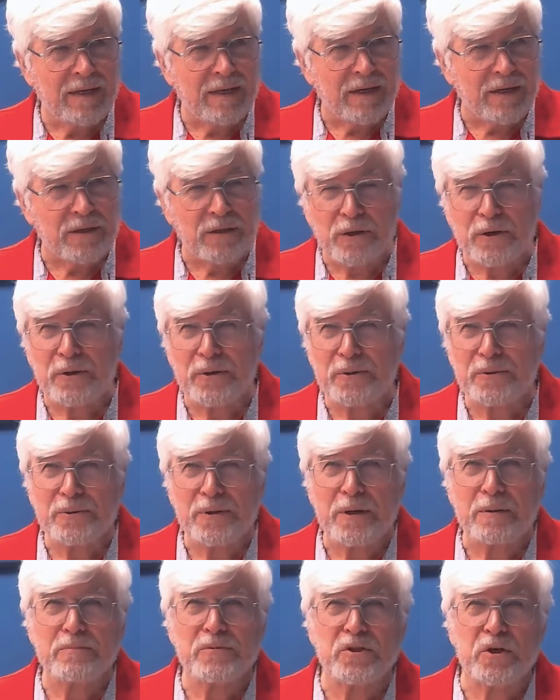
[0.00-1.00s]

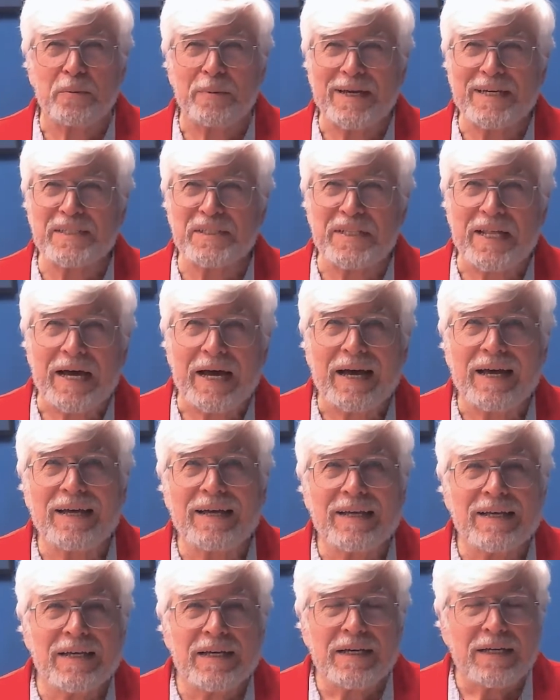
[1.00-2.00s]
Hello, I'm Tom Exner.
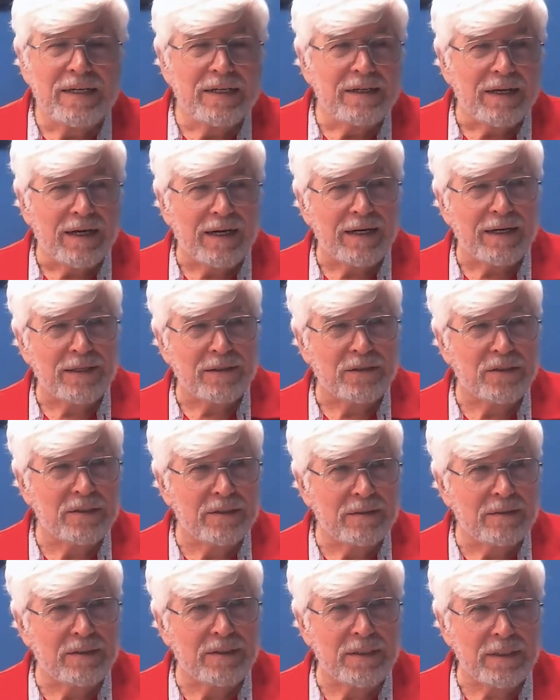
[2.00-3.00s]

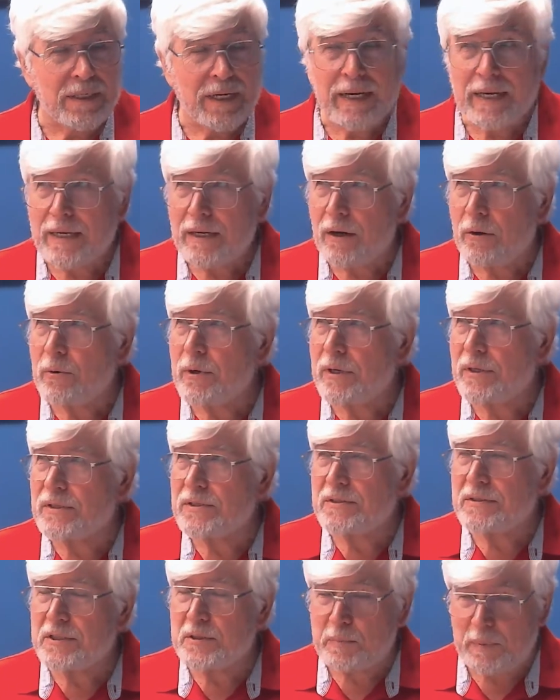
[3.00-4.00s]
Today I
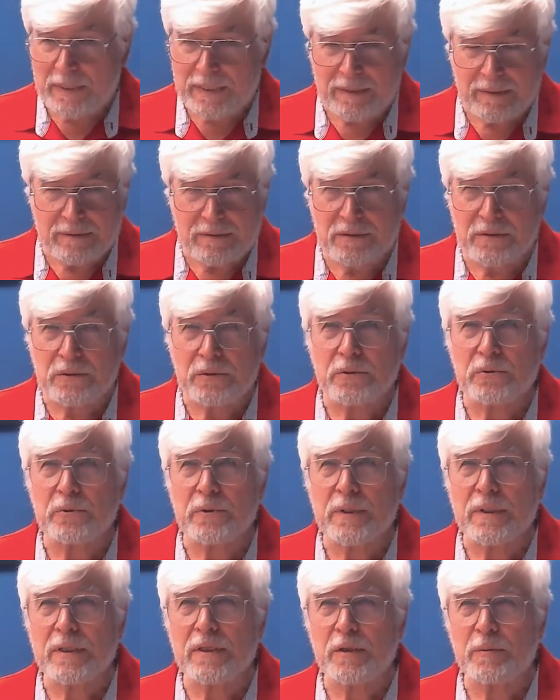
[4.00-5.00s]
want to speak to
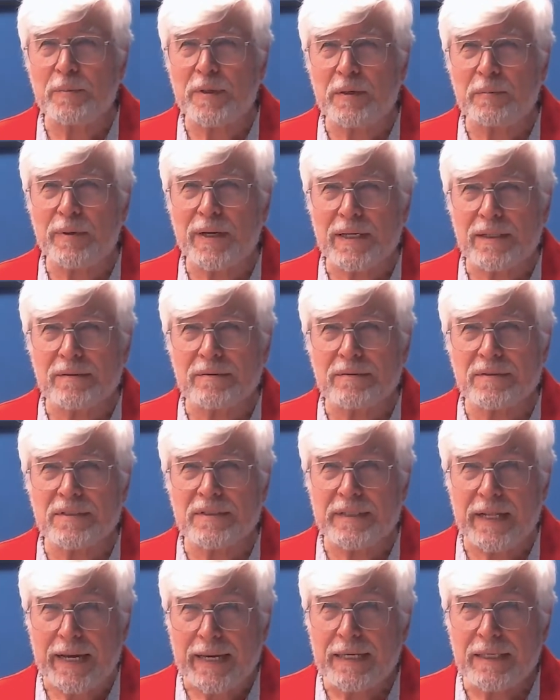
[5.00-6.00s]
you a little bit about
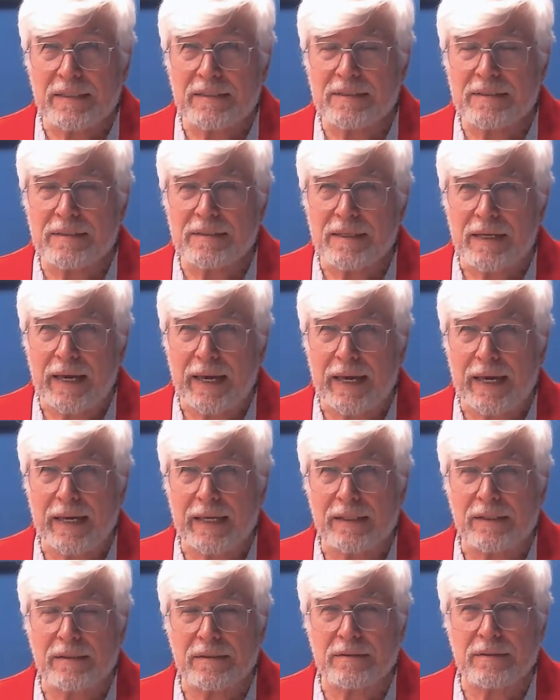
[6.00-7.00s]
snakes
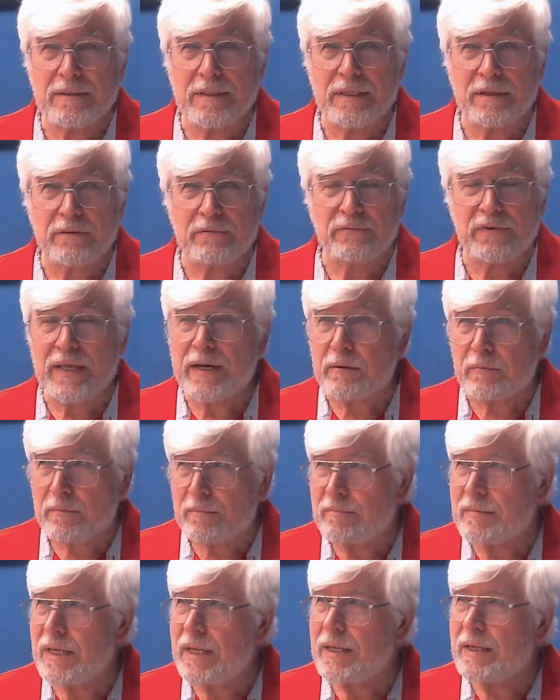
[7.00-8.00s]
and their
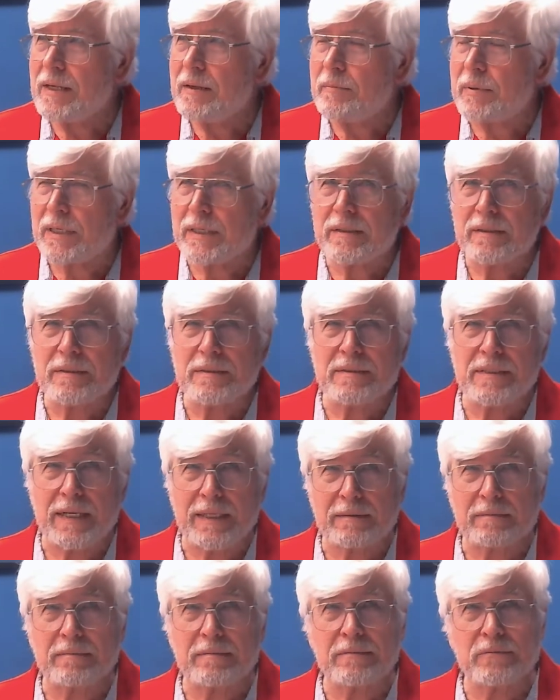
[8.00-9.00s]
venom, because
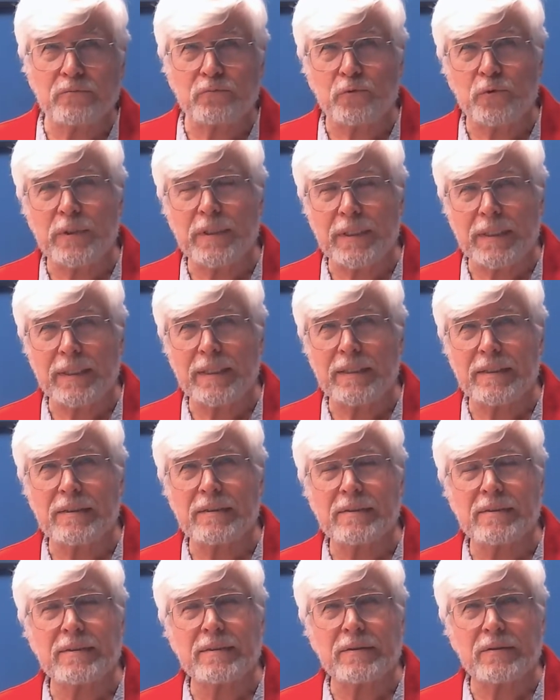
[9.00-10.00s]
that really
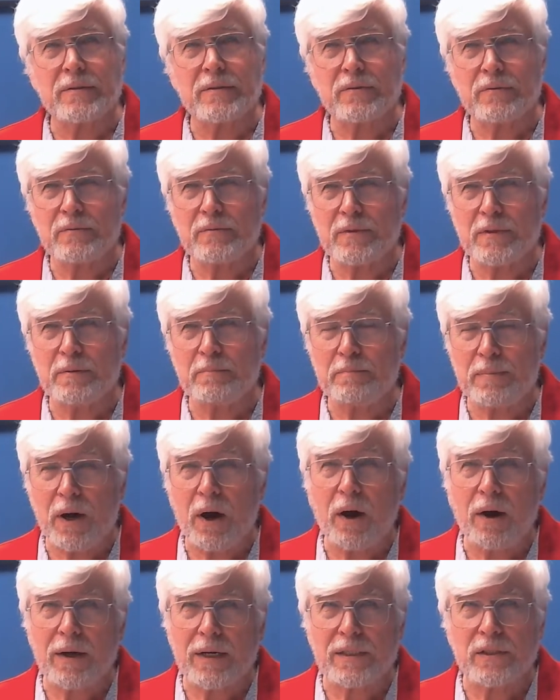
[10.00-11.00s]
is
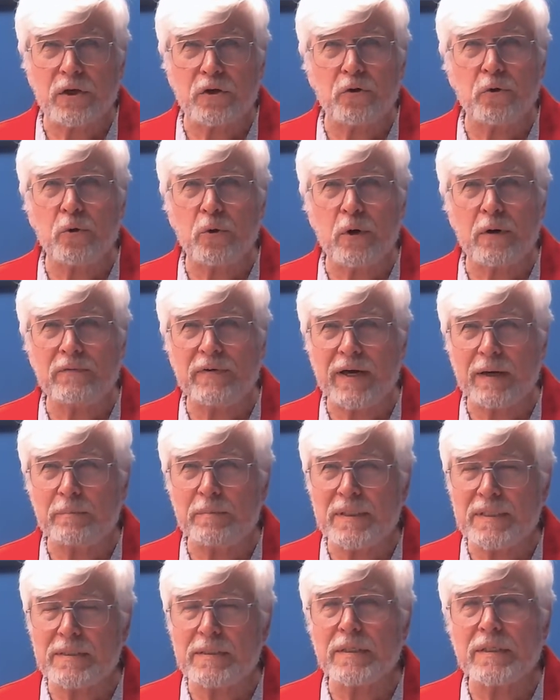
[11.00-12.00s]
behind the core of our
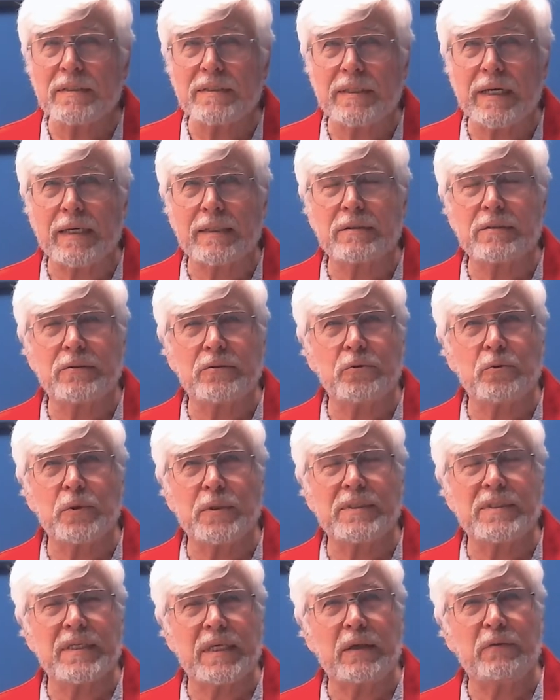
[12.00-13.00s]
business, as you
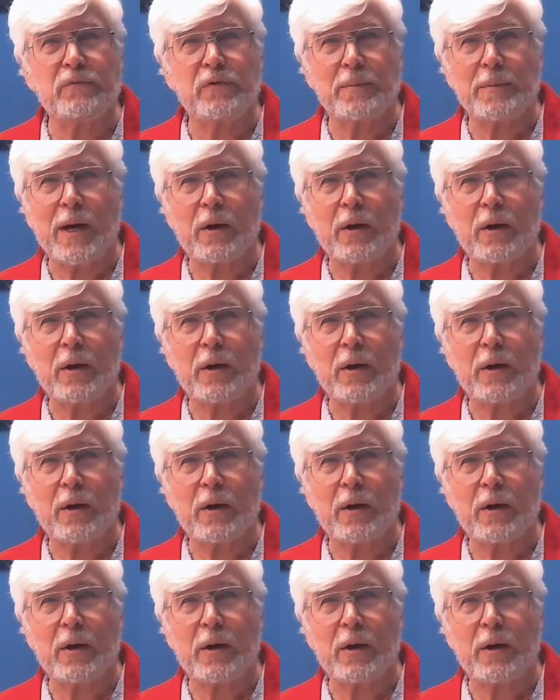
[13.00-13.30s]
would see from our